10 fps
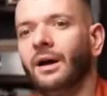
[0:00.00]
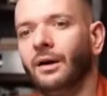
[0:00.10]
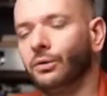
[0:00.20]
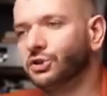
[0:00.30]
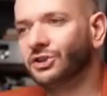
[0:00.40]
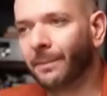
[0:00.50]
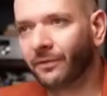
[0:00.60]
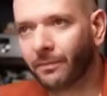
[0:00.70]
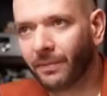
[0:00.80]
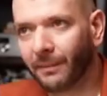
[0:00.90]
or
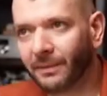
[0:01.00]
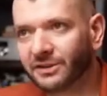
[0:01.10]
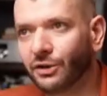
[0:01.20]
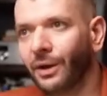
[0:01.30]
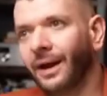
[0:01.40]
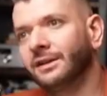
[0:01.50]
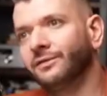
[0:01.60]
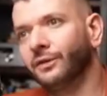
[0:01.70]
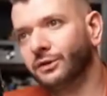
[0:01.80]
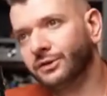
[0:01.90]
Shopify payments in US
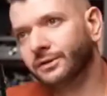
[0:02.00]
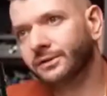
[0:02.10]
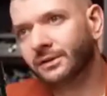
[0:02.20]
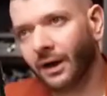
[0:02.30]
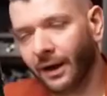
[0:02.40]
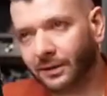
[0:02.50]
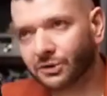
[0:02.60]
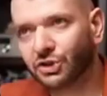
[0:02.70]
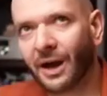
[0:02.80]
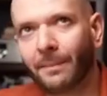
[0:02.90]
versus
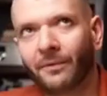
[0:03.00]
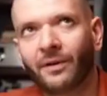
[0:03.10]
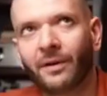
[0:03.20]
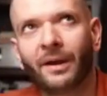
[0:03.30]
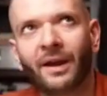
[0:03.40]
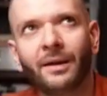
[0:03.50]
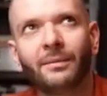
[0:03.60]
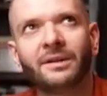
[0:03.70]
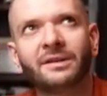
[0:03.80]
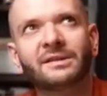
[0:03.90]
Shopify
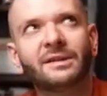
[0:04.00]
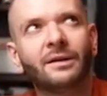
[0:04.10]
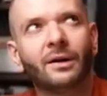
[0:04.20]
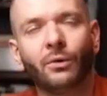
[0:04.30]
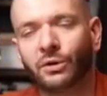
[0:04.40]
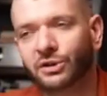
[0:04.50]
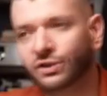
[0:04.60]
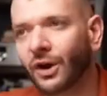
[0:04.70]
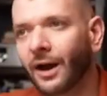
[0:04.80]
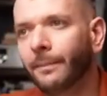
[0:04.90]
payments or
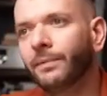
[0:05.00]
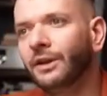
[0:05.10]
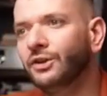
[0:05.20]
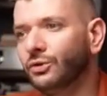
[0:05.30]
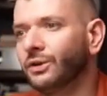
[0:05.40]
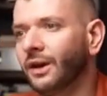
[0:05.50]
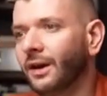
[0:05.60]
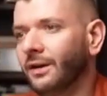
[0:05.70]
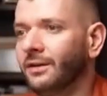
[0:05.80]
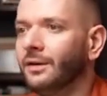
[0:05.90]
Stripe in
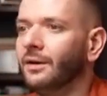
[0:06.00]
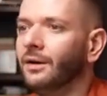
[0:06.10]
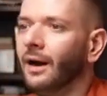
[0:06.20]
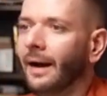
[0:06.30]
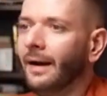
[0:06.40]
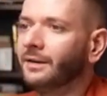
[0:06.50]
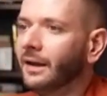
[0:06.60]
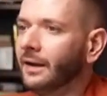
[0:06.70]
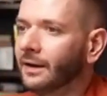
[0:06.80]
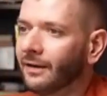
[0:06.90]
UK? Are
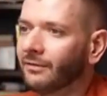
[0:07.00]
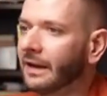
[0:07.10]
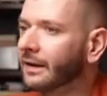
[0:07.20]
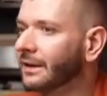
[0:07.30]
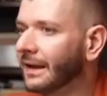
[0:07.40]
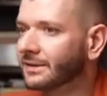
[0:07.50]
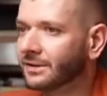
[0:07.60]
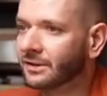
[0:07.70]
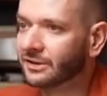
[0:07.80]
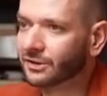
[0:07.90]
they kind of like
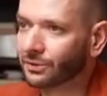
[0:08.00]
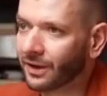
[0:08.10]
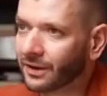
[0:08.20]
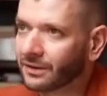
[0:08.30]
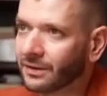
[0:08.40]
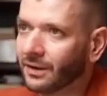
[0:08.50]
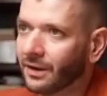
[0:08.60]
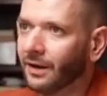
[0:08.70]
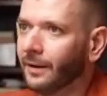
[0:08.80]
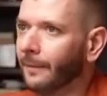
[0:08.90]
less strict
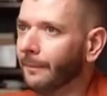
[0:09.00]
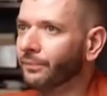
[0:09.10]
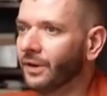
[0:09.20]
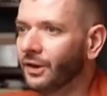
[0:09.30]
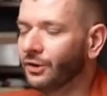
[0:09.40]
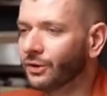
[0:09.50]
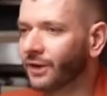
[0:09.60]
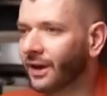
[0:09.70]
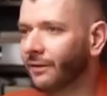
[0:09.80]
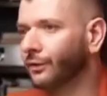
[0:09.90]
in
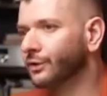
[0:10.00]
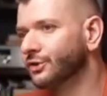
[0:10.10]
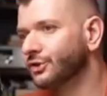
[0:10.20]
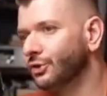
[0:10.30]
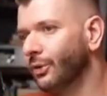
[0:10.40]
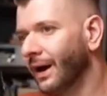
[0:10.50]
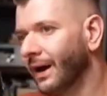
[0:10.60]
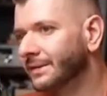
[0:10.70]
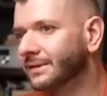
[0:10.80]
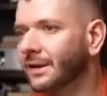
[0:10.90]
UK versus
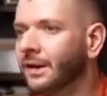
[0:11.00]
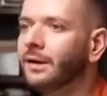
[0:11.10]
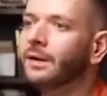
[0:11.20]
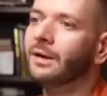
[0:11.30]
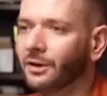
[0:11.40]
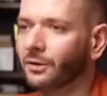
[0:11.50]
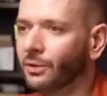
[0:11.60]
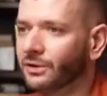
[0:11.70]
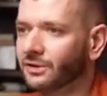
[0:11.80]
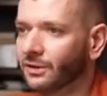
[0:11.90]
US?
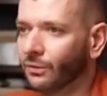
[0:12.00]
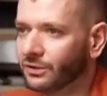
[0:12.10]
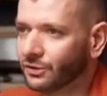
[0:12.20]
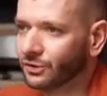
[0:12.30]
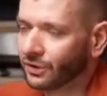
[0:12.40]
What's